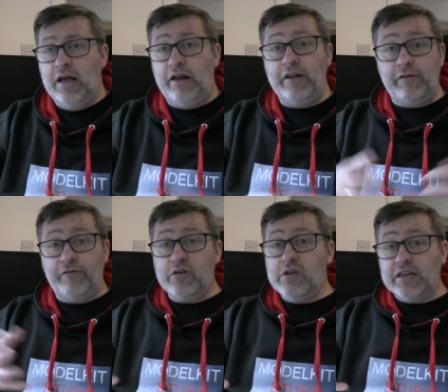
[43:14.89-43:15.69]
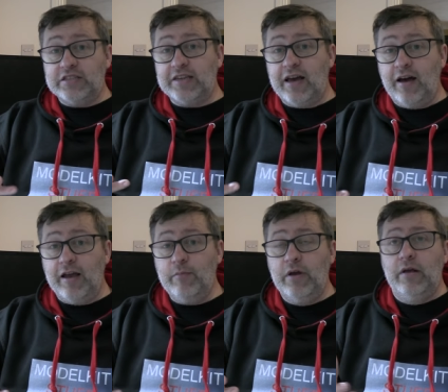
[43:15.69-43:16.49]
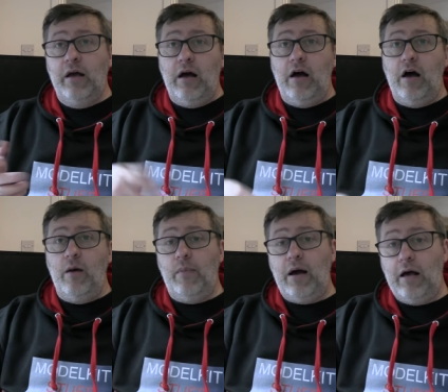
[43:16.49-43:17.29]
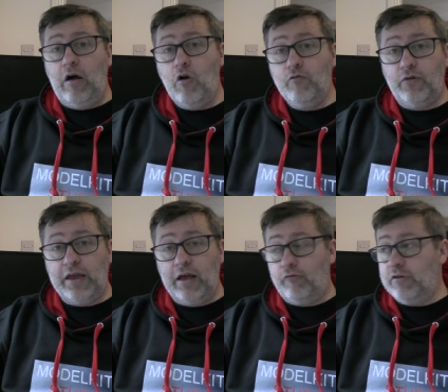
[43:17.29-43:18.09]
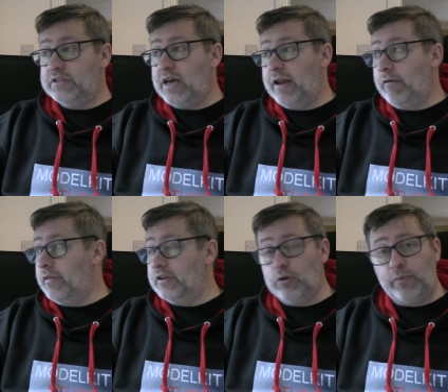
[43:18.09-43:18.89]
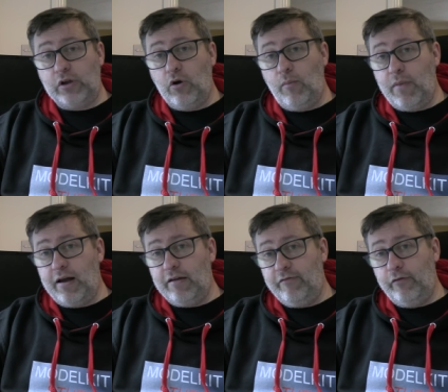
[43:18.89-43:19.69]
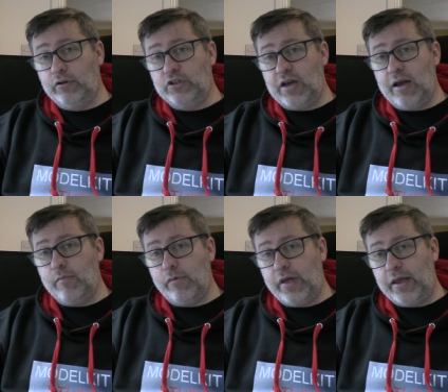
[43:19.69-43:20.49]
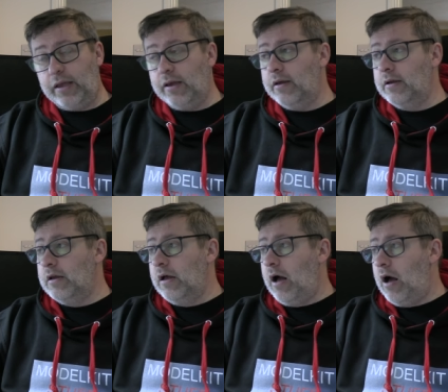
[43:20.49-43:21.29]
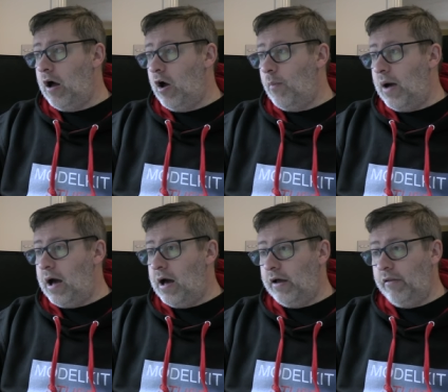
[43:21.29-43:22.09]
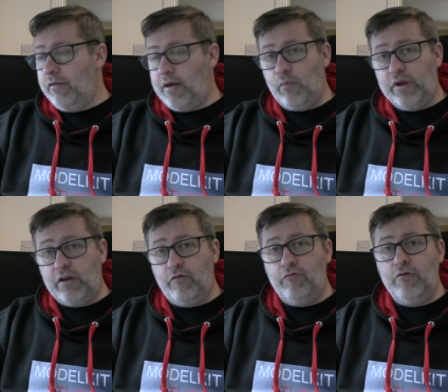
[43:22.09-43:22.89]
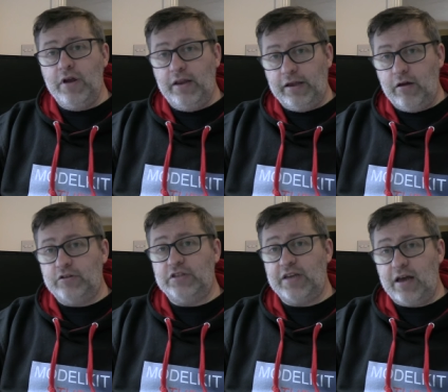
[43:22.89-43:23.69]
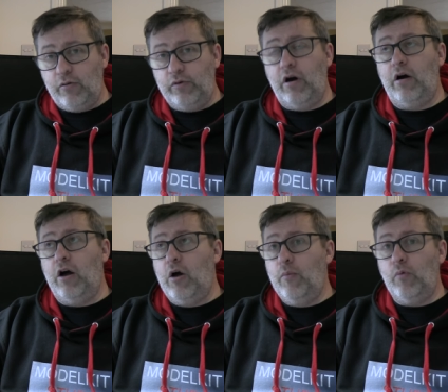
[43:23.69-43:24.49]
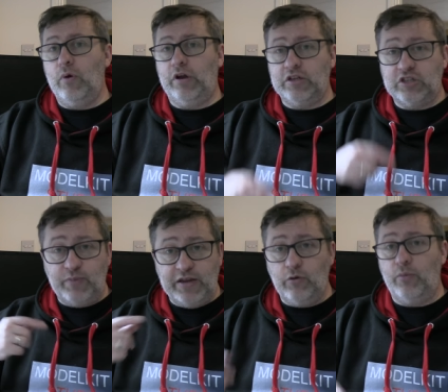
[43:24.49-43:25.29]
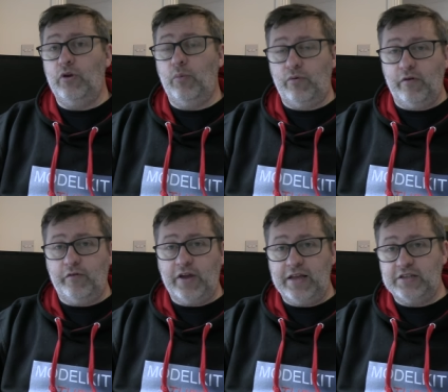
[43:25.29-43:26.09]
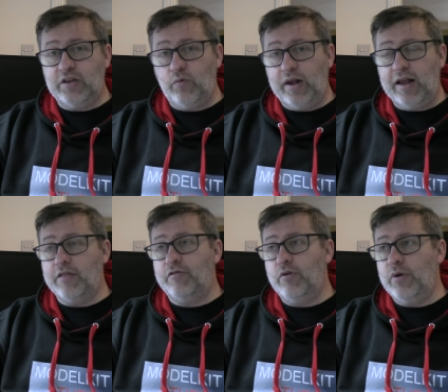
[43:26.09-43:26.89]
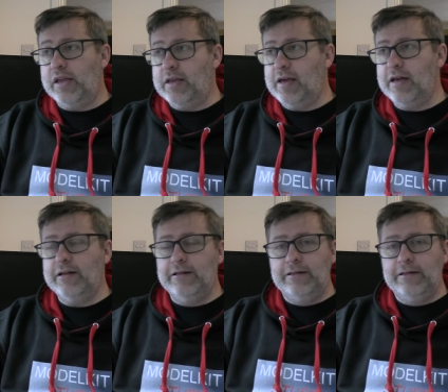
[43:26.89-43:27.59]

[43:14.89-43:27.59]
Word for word: and in a few years' time, um, I'll, hopefully I'll retire and this will become my full-time thing um, and then we can really go to town. Um, we can speed up the number of kits that we get through in a year